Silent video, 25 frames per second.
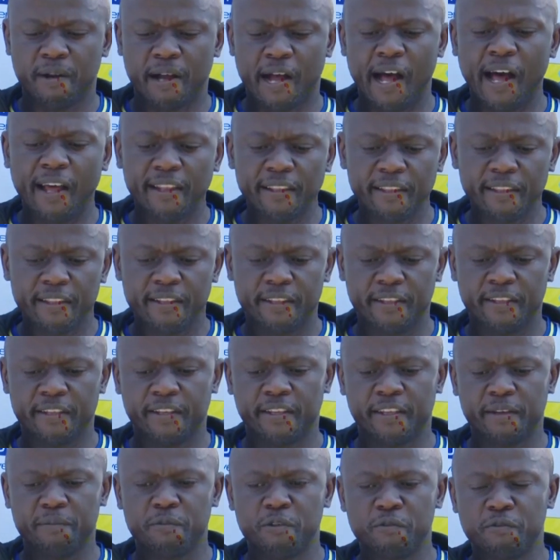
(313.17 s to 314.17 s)
and the
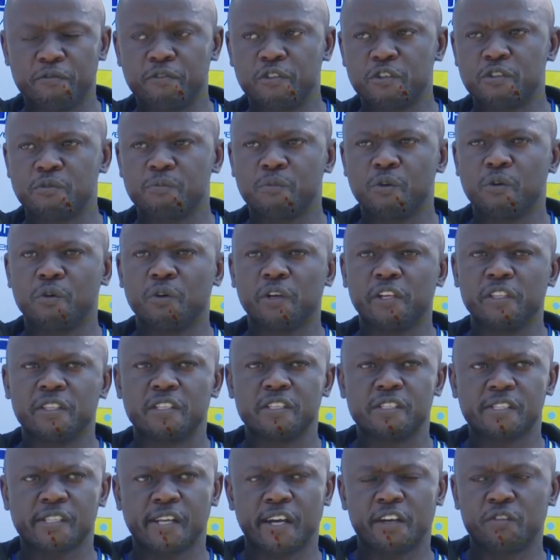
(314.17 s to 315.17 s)
game of football in
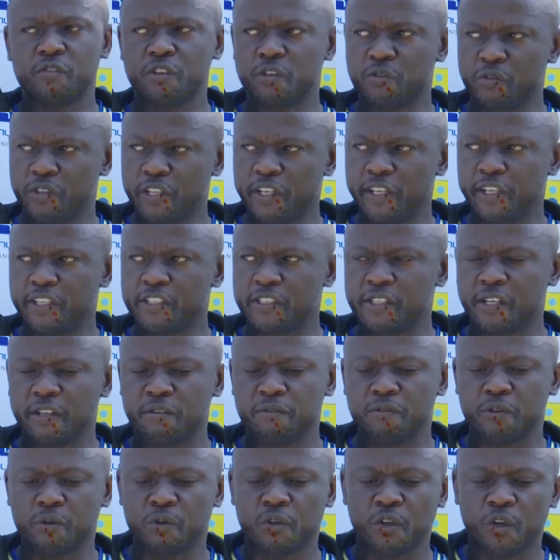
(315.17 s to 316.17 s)
this country to the next
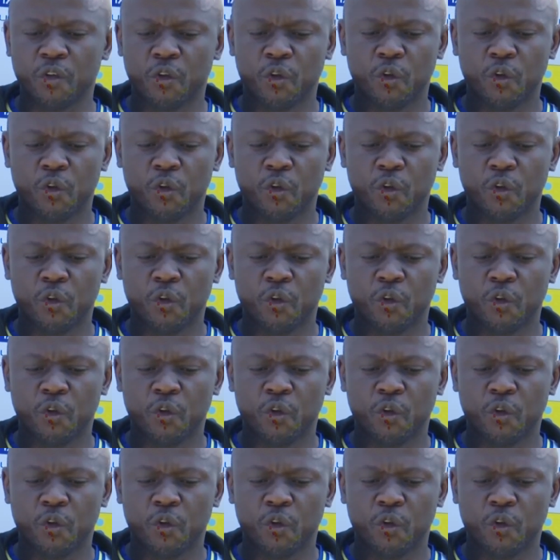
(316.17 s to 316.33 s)
level.